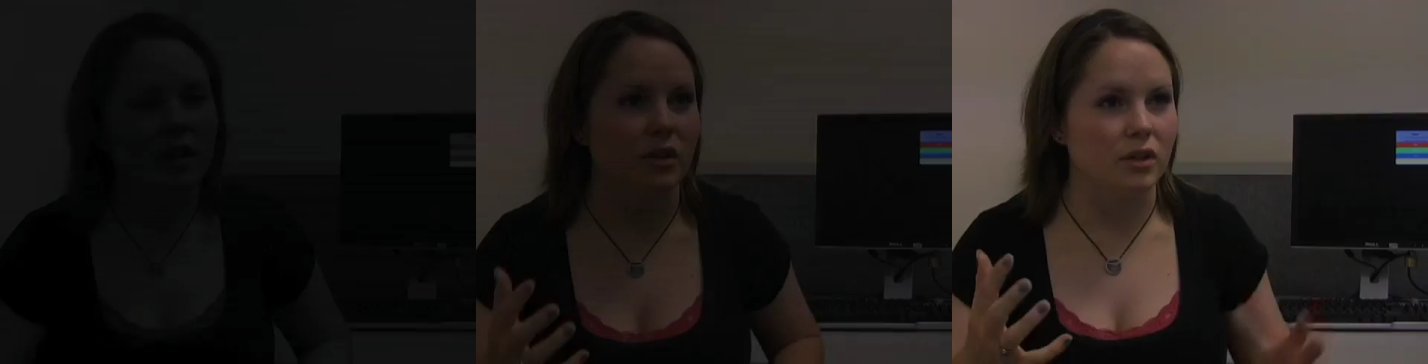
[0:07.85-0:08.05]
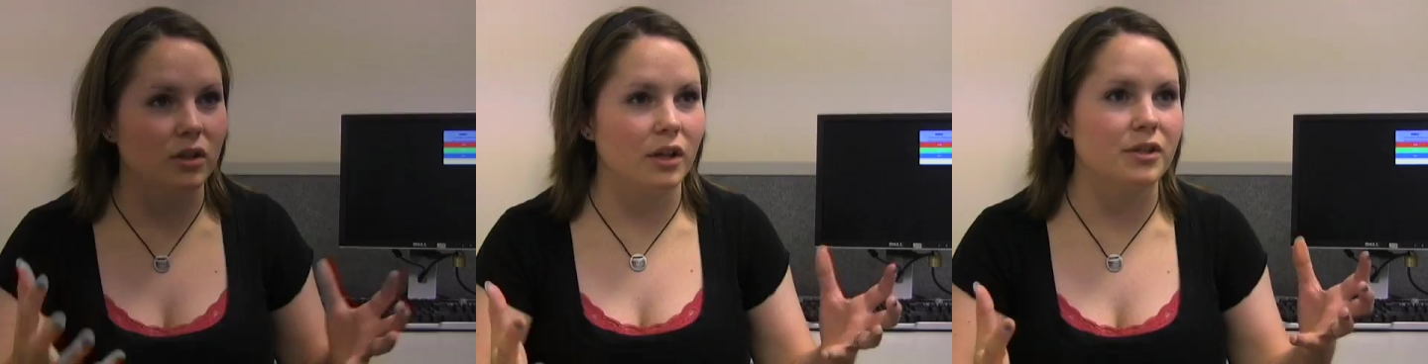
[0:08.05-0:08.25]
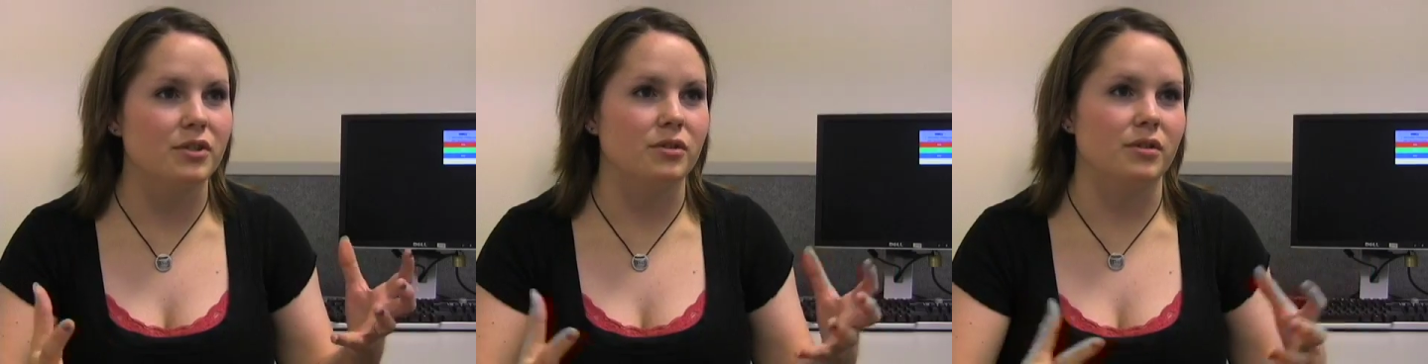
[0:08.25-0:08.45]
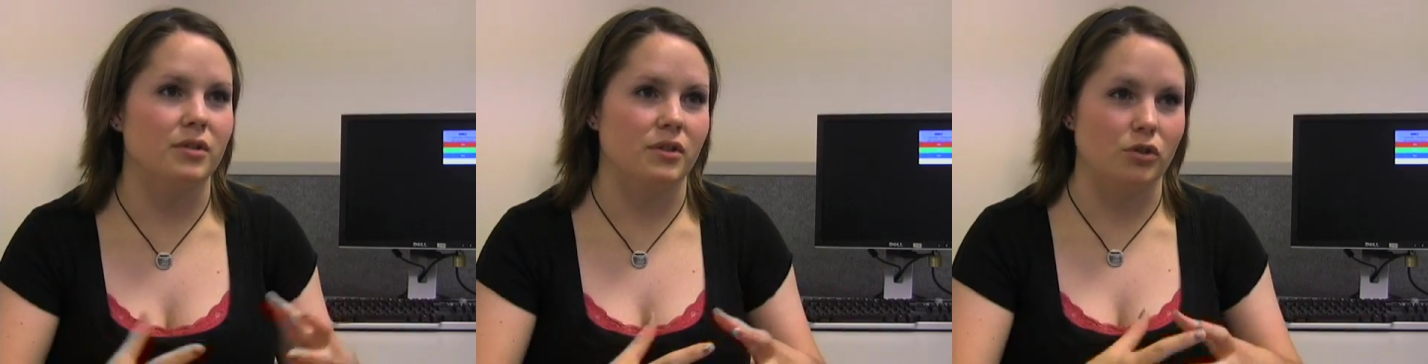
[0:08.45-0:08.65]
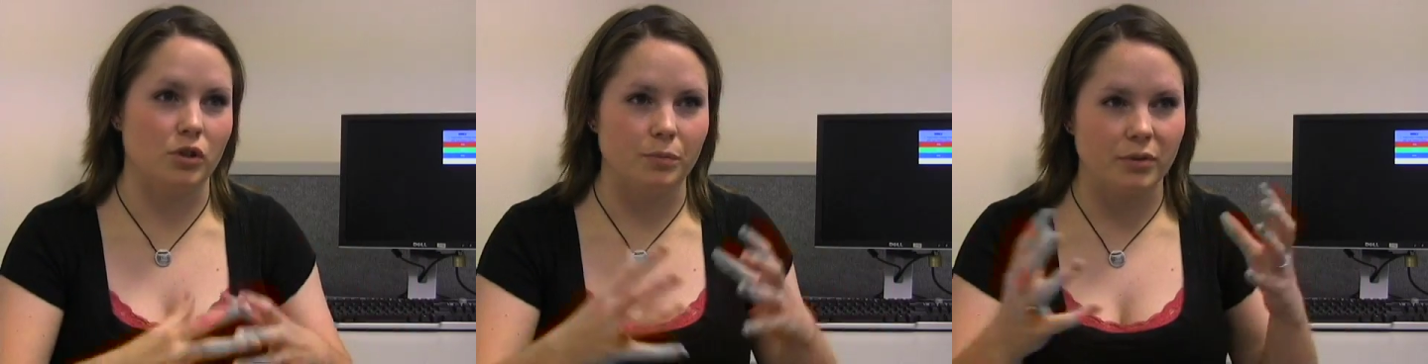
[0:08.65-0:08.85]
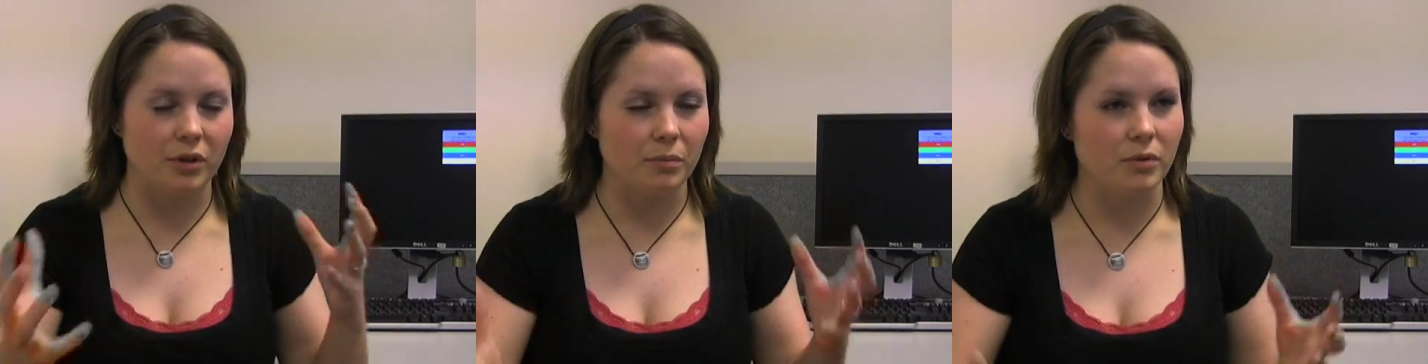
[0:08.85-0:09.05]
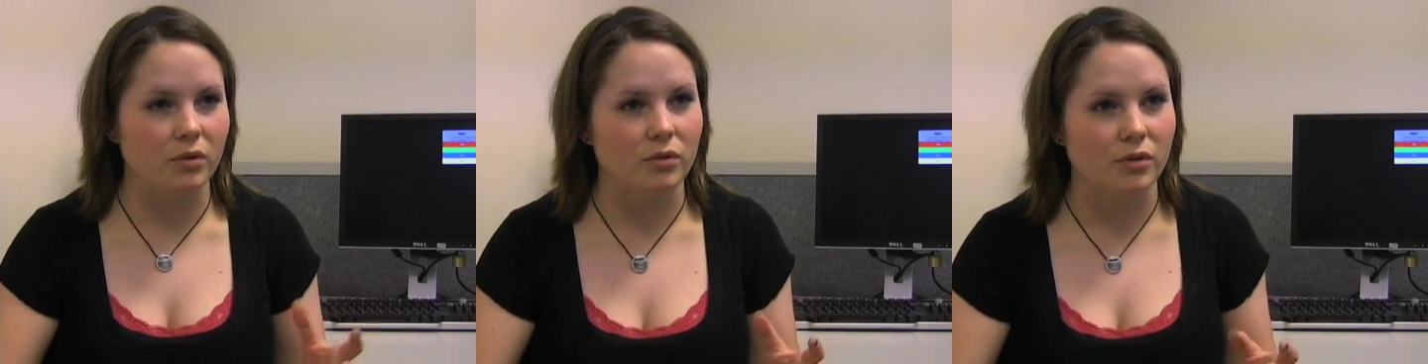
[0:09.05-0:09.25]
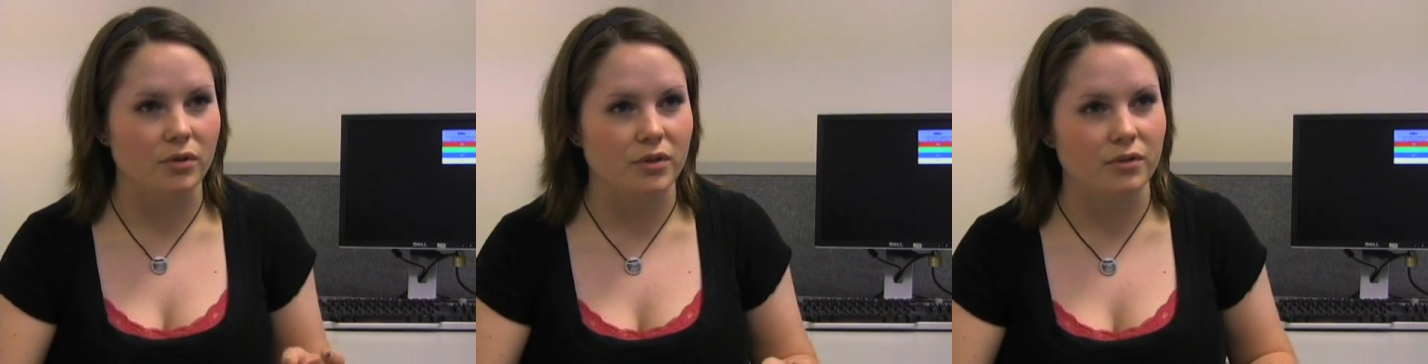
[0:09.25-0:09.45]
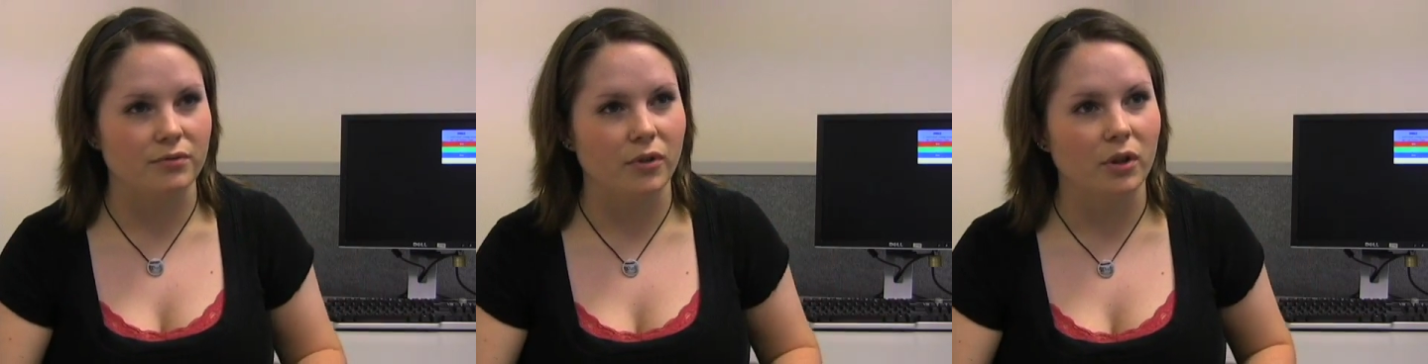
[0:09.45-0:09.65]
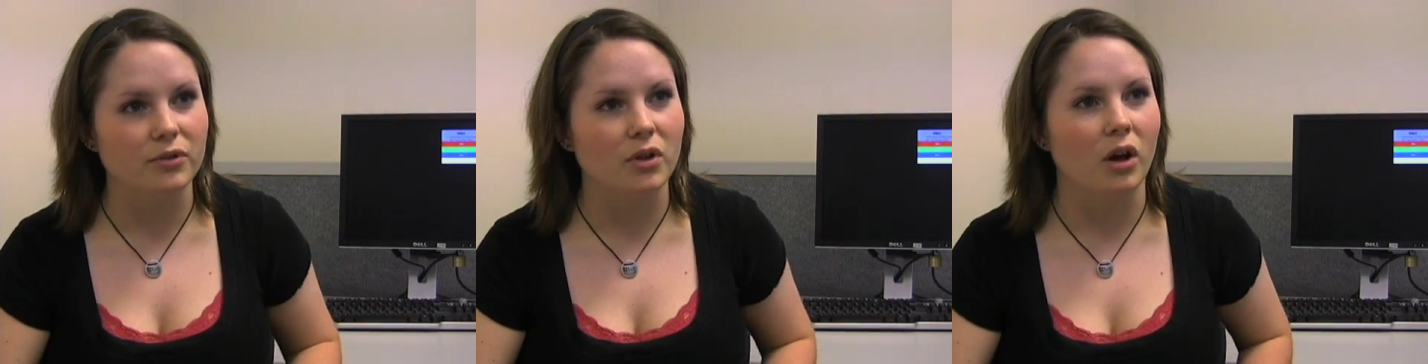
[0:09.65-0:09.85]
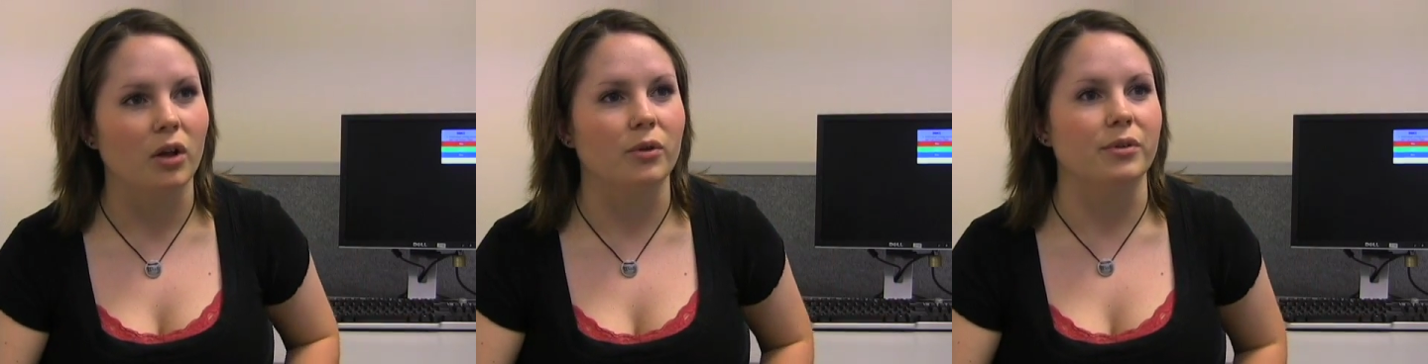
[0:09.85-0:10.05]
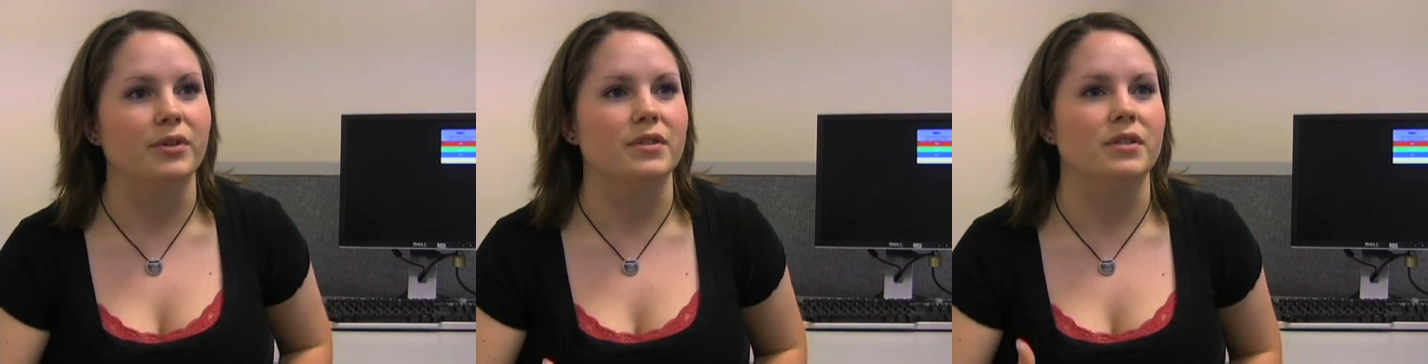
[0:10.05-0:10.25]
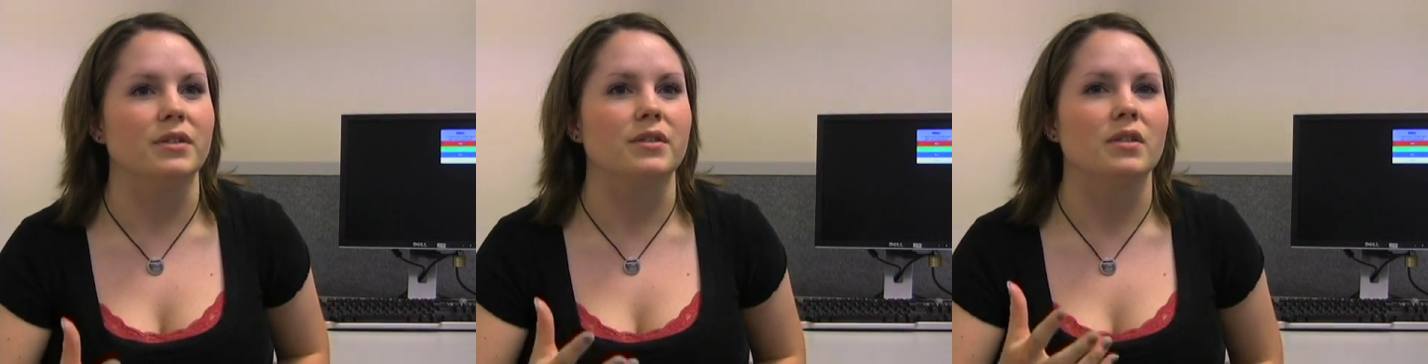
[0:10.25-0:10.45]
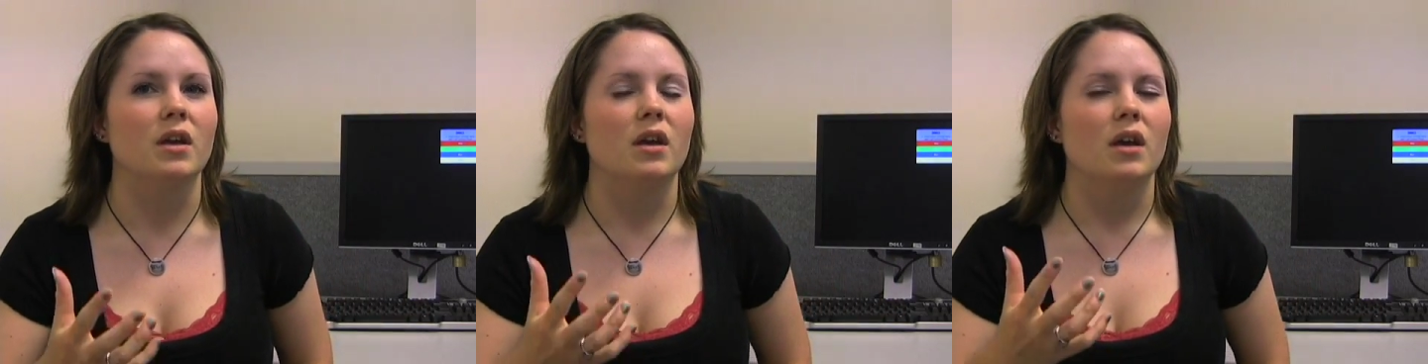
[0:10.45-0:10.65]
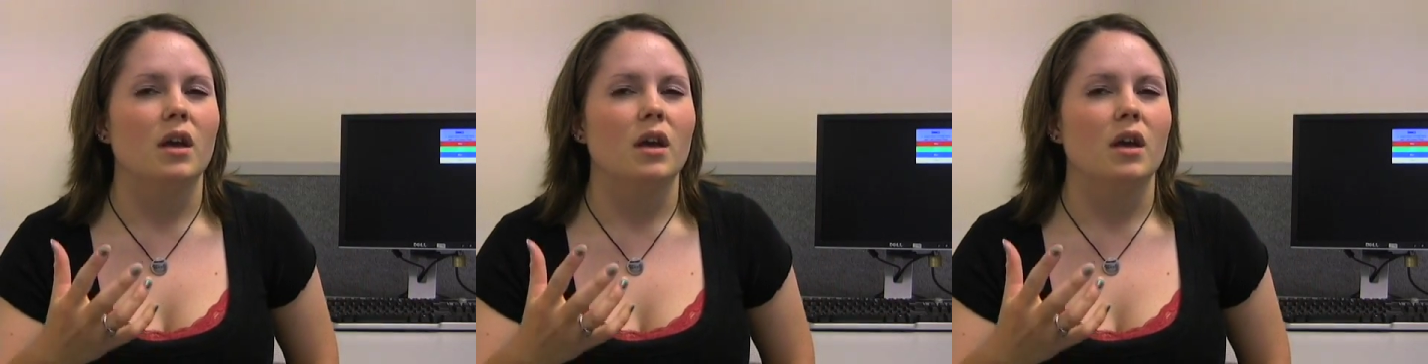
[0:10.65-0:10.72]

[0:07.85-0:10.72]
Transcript: A cluster is a group of computers, and fault tolerance is